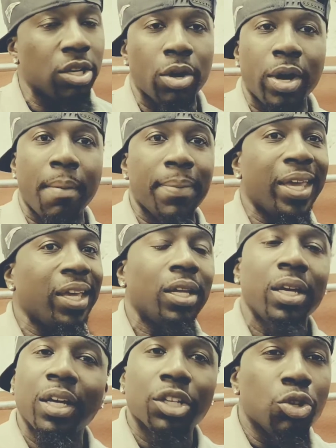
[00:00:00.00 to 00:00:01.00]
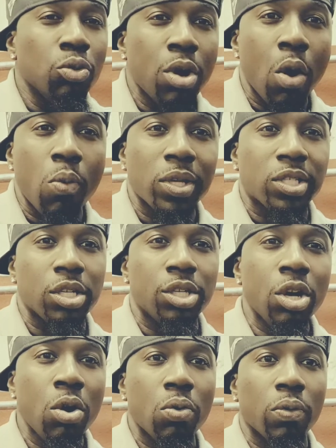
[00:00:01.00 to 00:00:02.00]
You know what I mean? You know what to
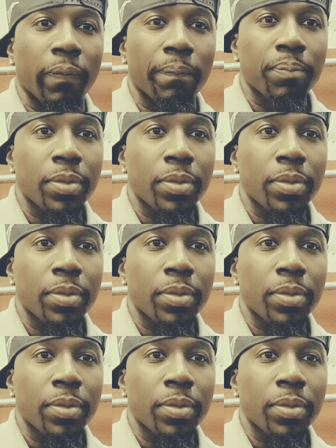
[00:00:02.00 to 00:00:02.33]
do.